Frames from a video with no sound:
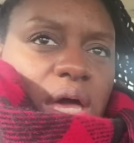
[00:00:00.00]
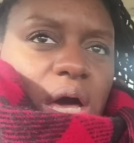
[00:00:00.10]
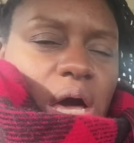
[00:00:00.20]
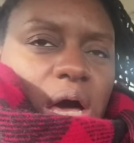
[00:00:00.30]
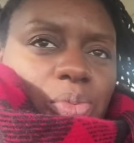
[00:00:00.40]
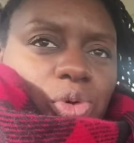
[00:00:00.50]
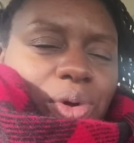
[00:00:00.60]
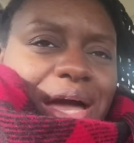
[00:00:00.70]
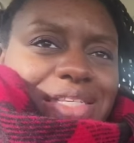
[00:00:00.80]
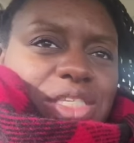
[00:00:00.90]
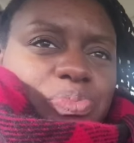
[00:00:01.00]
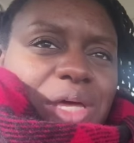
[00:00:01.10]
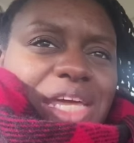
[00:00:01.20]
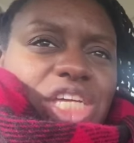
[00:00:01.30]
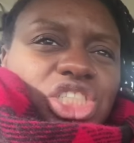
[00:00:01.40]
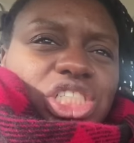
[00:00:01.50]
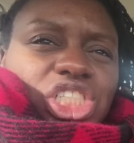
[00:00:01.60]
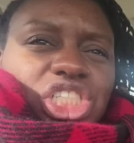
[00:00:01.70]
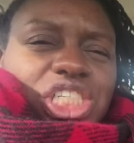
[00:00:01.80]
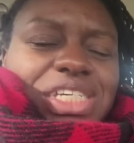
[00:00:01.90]
Um, where we got spinach and
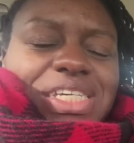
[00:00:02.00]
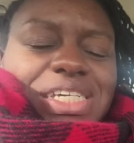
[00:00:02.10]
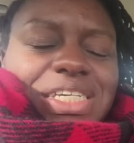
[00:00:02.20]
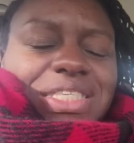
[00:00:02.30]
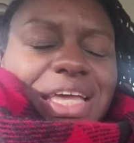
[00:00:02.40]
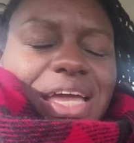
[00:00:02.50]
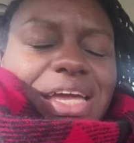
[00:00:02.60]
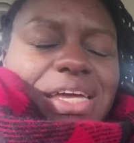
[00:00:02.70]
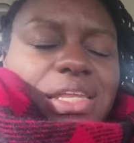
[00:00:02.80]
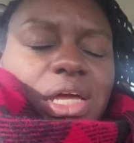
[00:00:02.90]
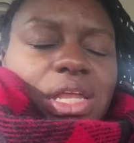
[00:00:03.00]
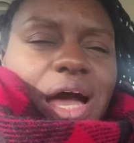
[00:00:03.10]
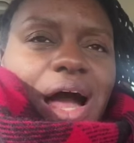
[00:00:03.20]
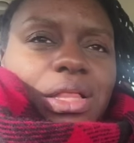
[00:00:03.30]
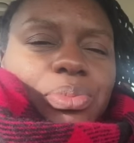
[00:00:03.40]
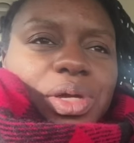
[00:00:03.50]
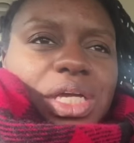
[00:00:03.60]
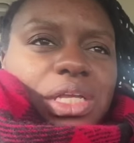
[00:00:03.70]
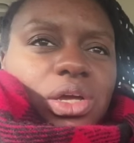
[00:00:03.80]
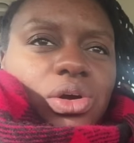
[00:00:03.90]
cheese and, and
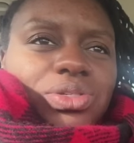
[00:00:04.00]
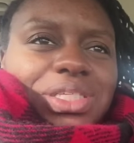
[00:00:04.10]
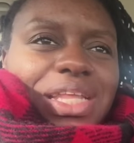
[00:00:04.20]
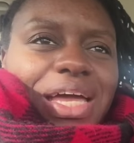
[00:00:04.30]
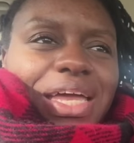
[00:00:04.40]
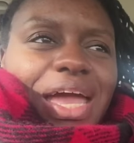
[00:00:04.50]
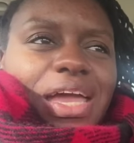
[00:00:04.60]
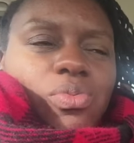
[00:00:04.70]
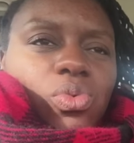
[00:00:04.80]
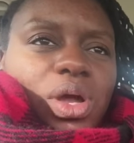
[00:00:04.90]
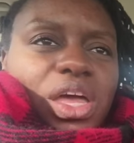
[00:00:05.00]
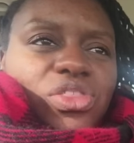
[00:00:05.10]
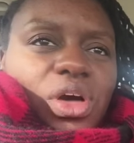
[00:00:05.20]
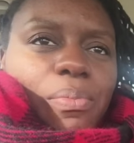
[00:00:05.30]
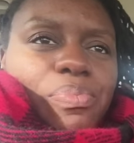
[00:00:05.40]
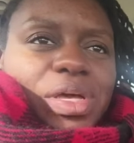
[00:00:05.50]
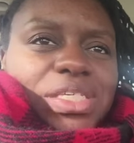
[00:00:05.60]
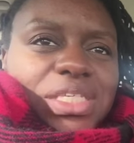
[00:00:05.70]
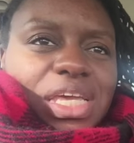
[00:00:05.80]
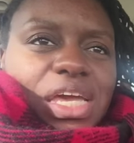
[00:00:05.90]
jalapenos, and that came with a
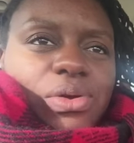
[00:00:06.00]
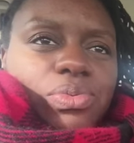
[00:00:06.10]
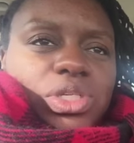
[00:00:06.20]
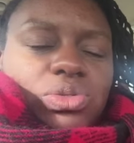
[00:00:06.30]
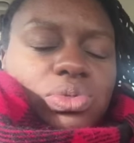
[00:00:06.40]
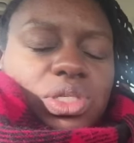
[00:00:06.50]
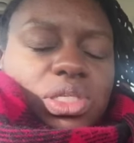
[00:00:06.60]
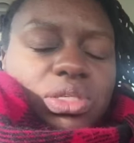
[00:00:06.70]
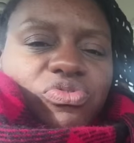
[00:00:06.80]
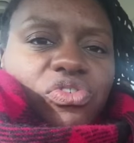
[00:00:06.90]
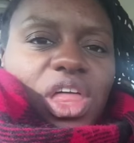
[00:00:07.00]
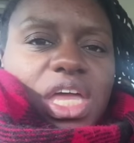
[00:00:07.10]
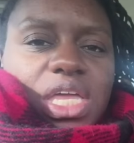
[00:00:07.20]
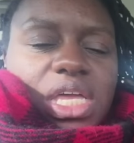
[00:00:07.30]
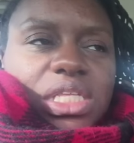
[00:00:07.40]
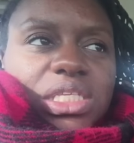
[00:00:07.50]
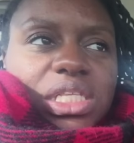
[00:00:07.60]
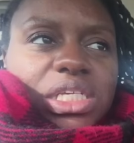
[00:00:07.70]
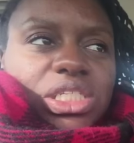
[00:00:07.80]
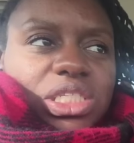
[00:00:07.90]
biscuit, which was flaky and
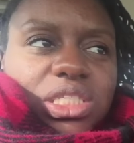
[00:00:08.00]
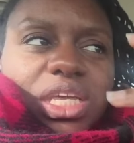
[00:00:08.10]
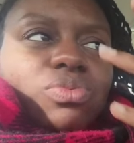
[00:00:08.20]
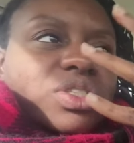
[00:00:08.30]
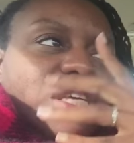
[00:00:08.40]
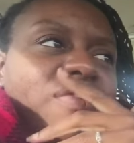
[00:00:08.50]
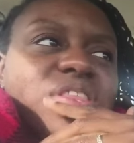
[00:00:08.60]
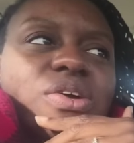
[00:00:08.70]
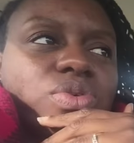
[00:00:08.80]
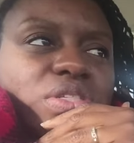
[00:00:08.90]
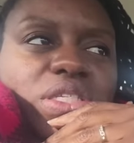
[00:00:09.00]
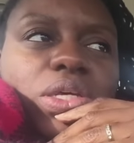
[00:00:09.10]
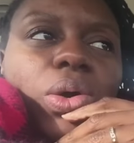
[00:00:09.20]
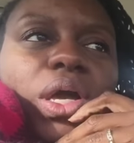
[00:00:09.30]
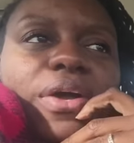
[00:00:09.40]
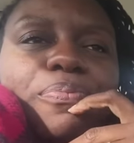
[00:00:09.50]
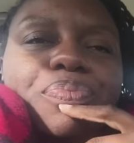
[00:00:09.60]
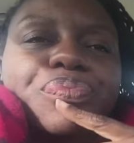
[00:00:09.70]
delicious. It was everything was just so good.